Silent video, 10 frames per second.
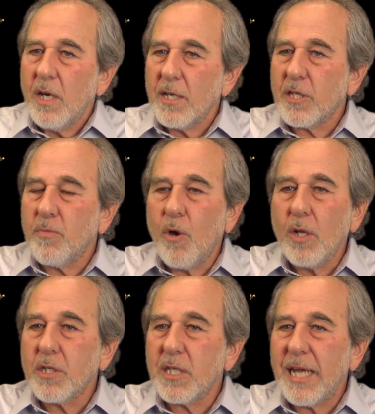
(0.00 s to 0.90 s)
a
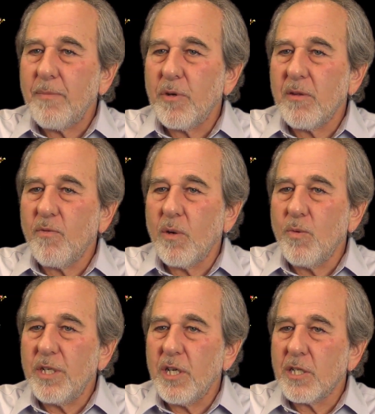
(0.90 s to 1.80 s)
small sample of what
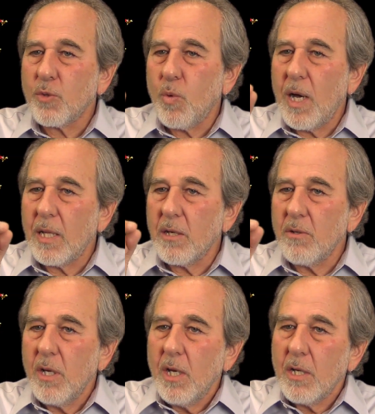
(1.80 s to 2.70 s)
we just
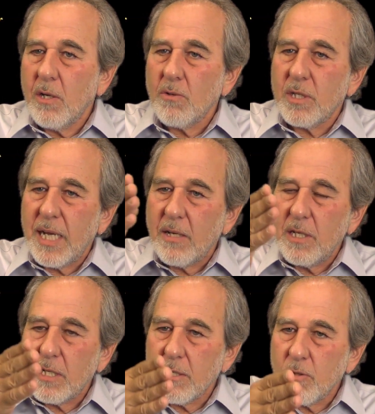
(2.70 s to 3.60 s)
swallowed goes down
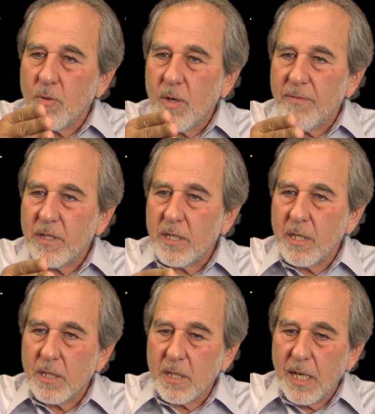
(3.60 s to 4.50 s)
these little
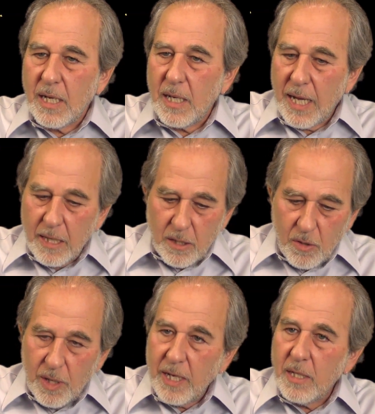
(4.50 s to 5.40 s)
crevices and
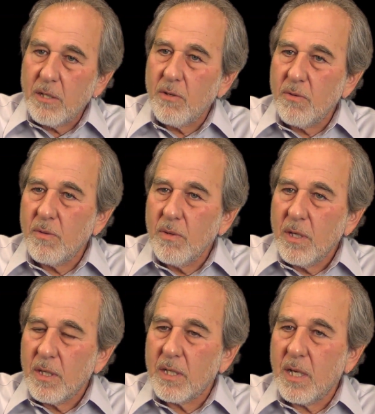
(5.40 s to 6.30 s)
enter into
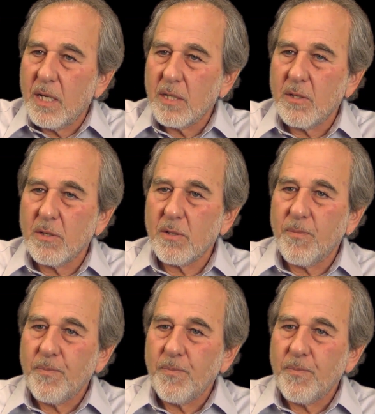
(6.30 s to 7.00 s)
the tonsils.